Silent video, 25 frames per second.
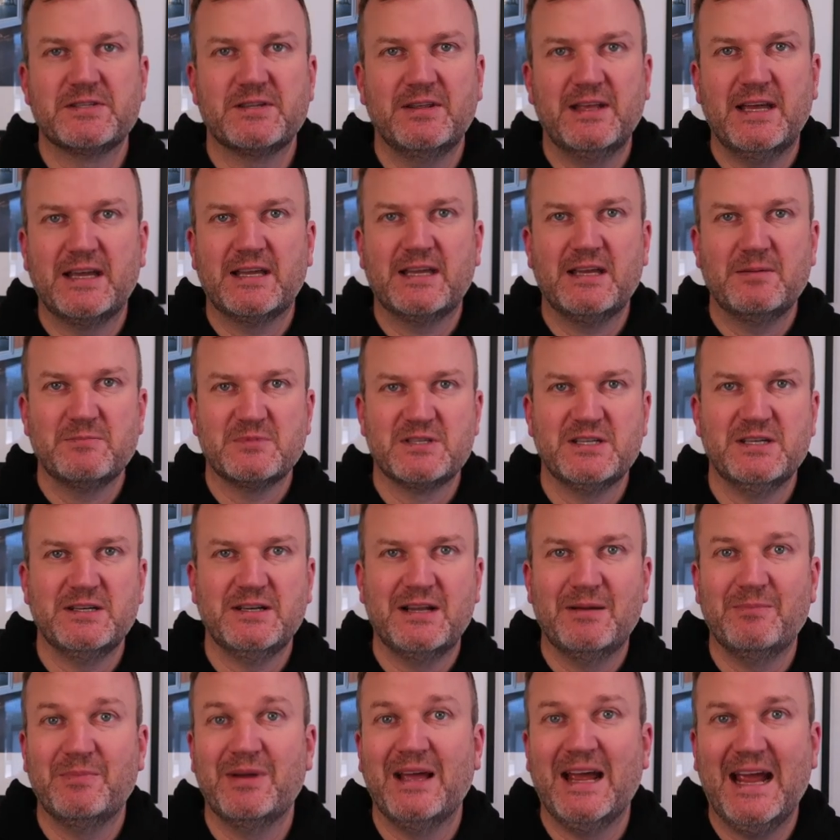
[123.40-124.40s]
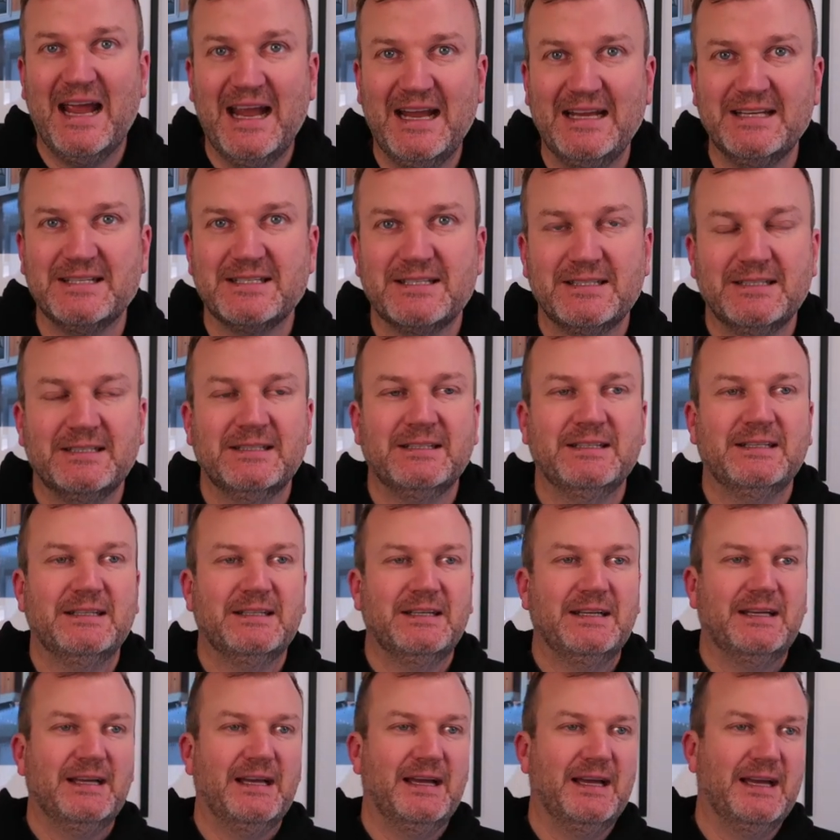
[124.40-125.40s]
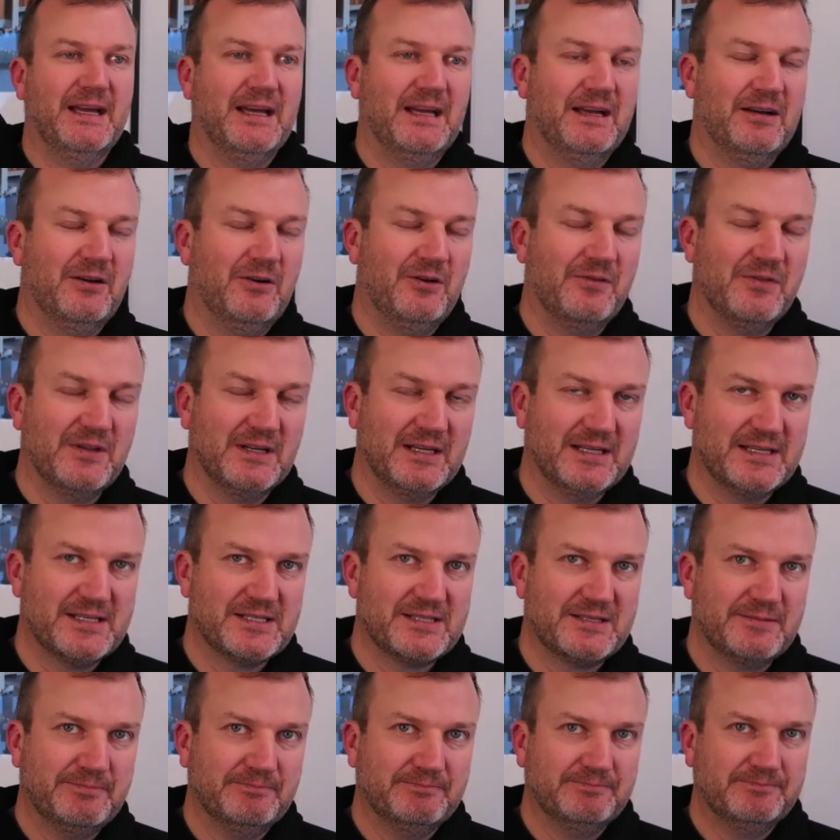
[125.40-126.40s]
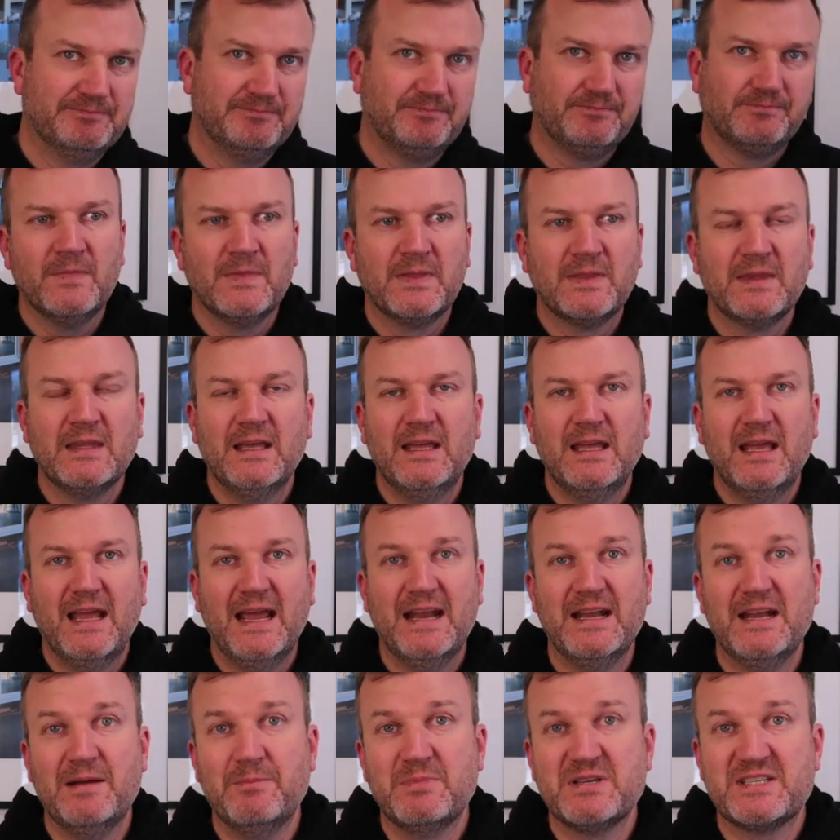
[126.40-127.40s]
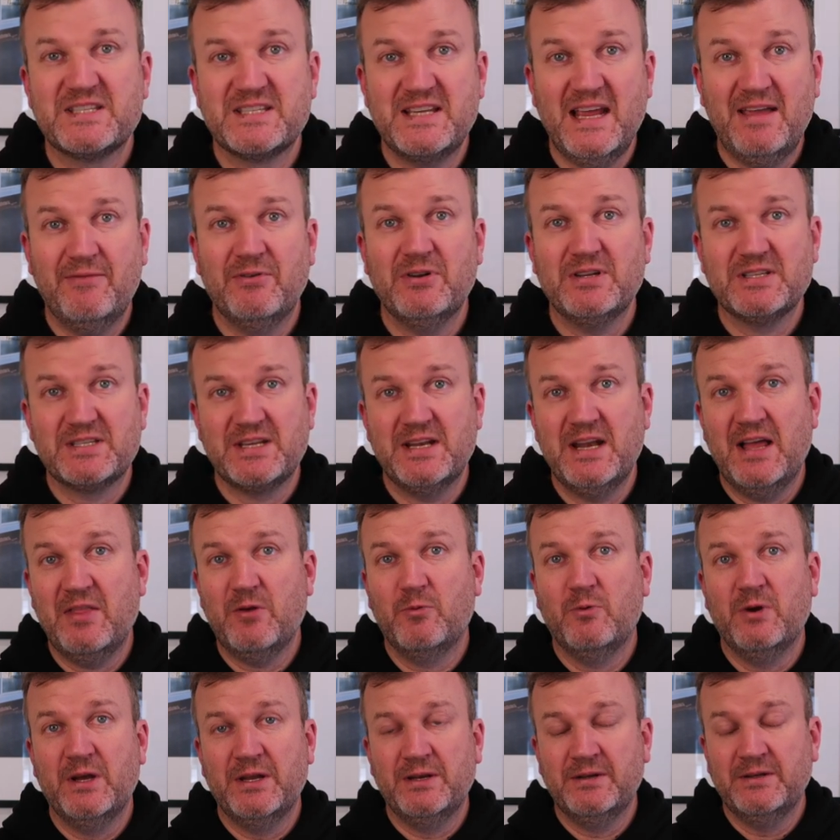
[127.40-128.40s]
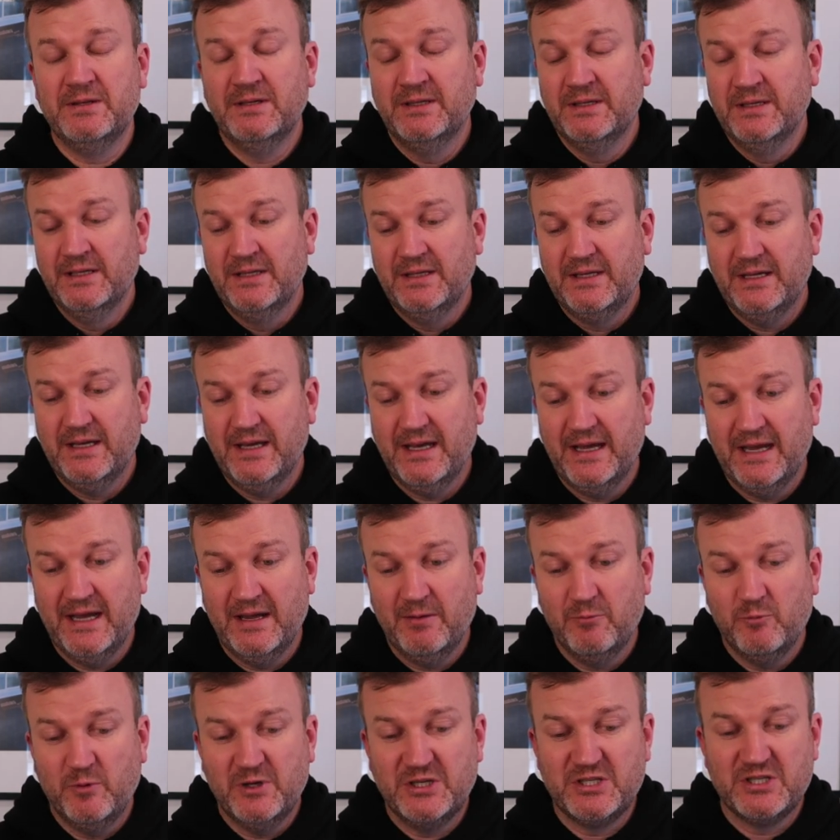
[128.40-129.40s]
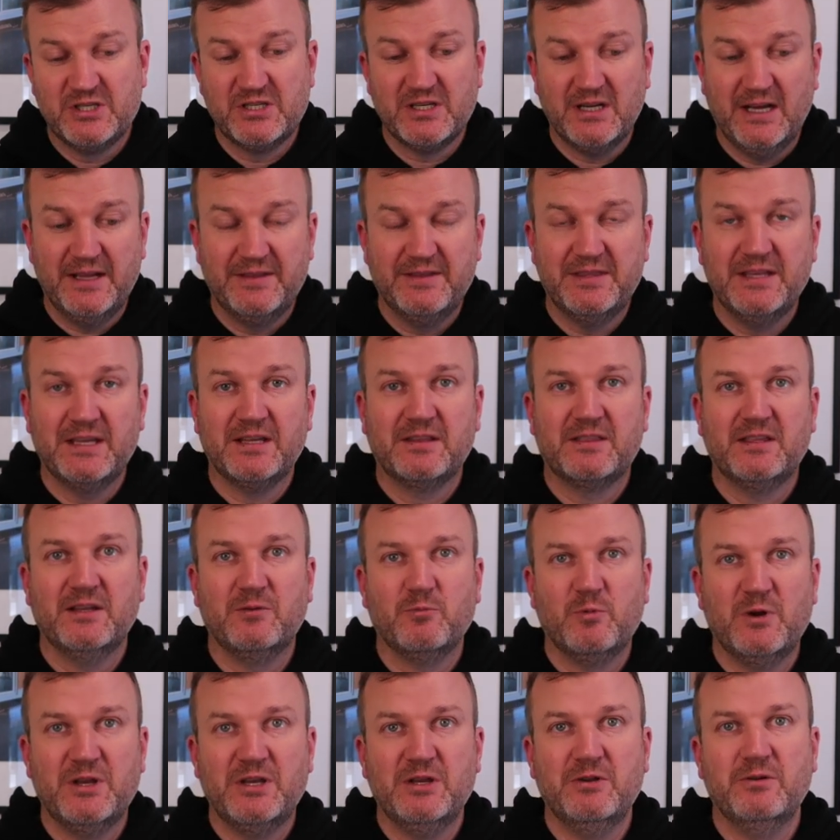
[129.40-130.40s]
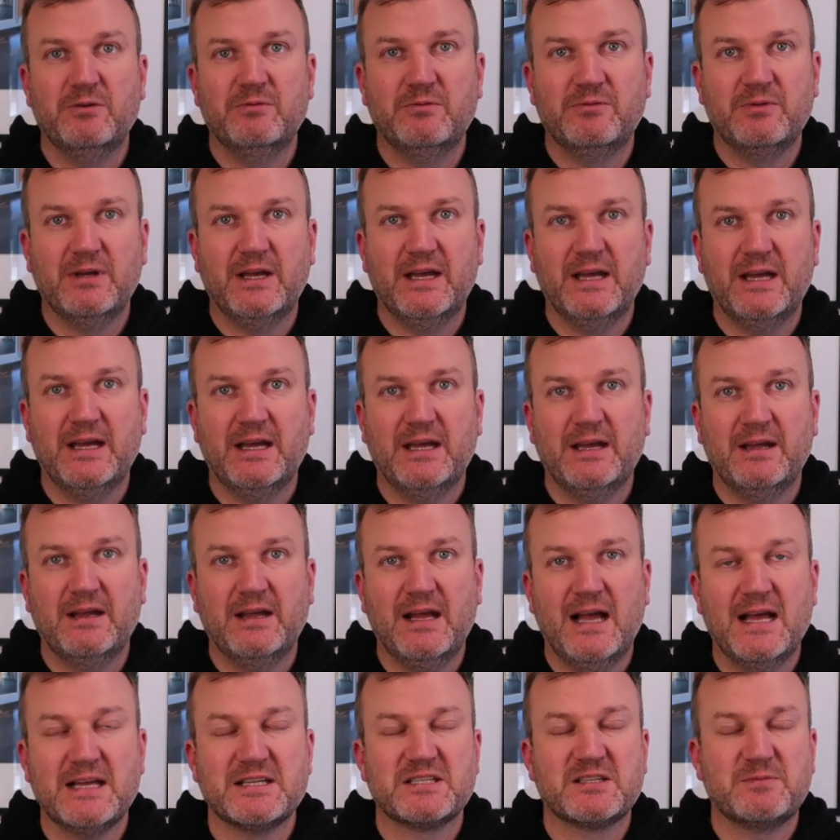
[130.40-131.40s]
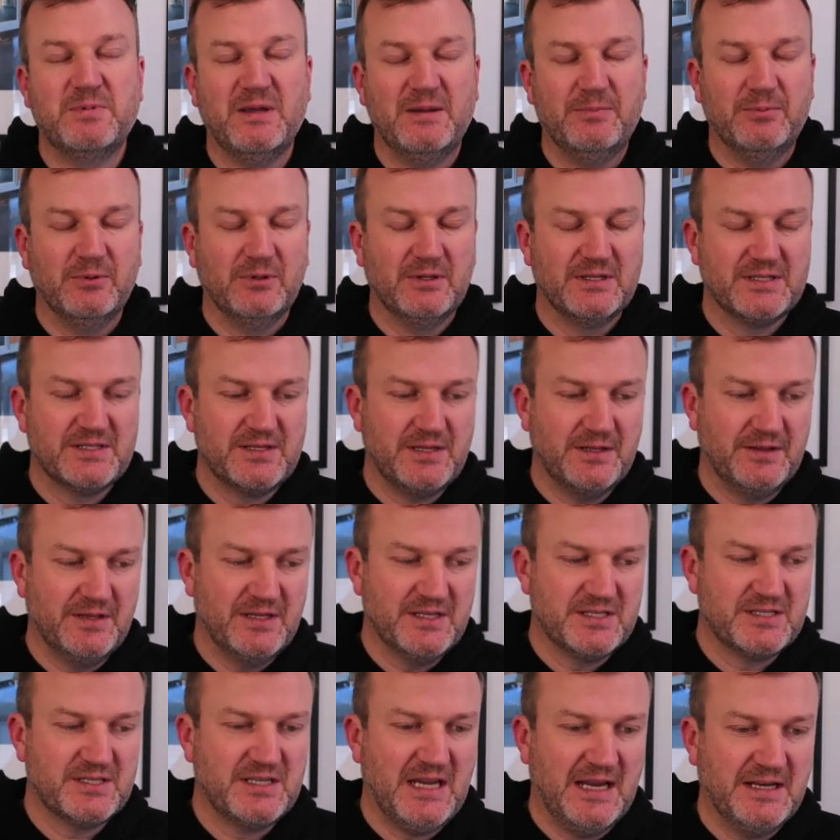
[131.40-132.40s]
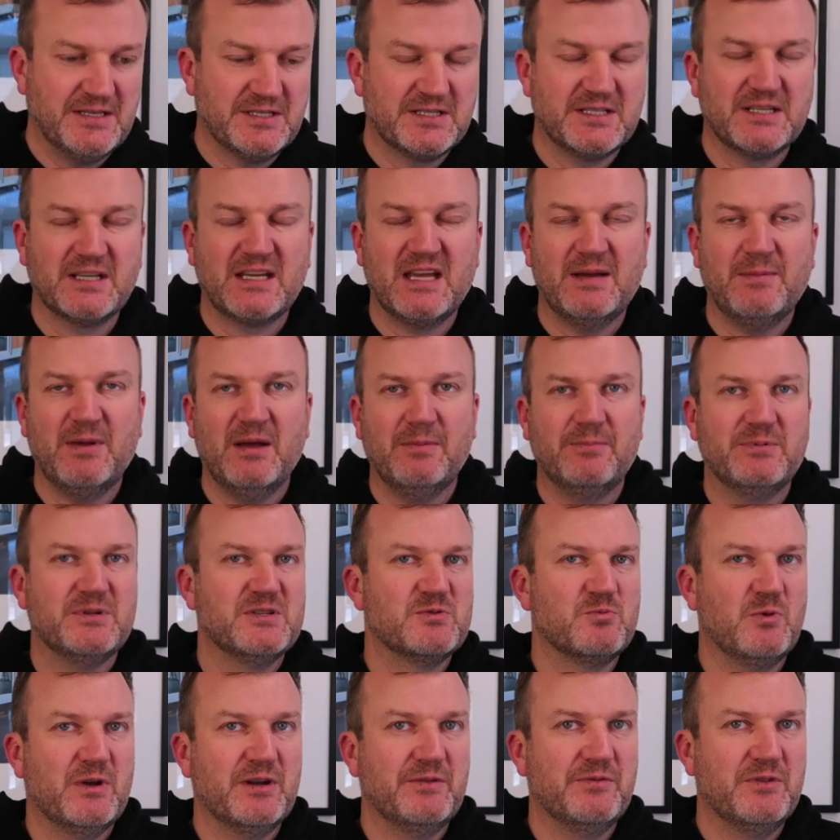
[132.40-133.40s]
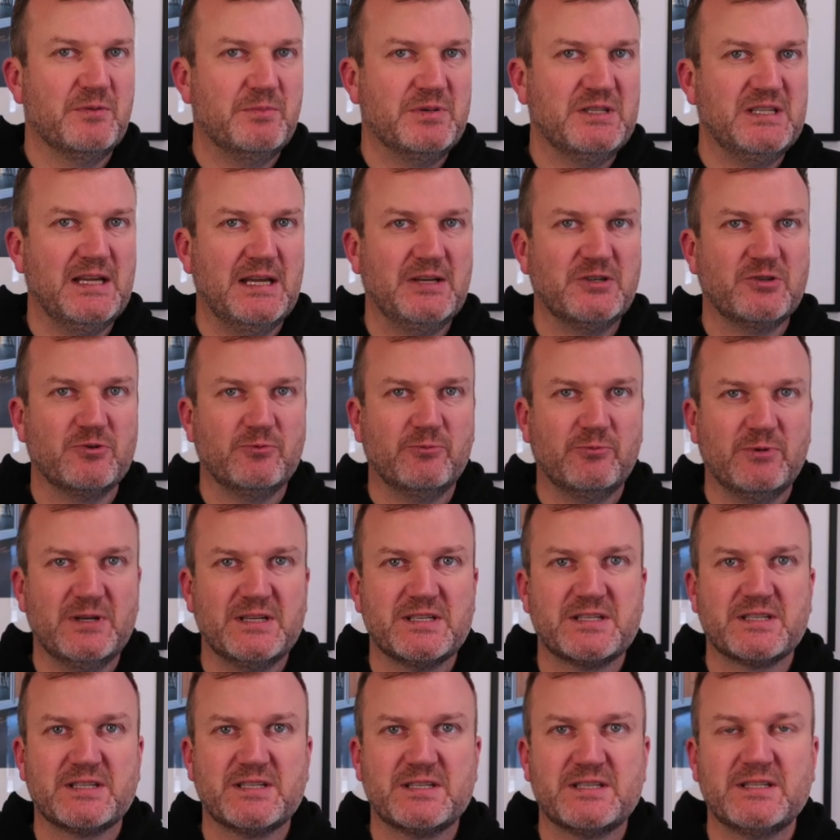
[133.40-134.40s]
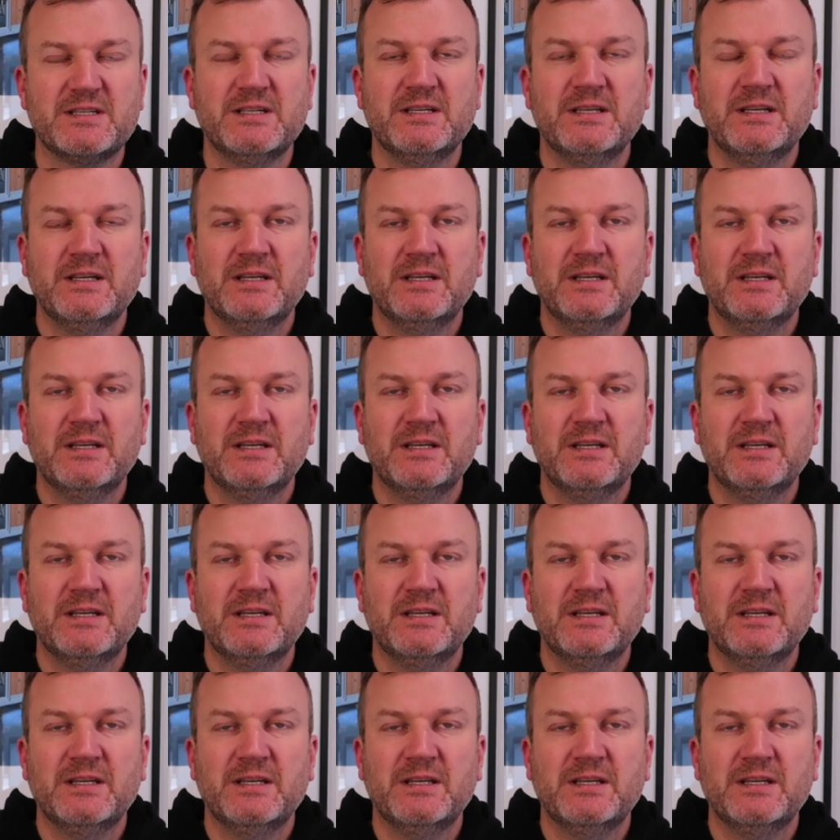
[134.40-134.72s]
So that comes in at number 8 on the list. At number 7 is another one which I think that when you ask people is that this tends to come up as one of the potential risks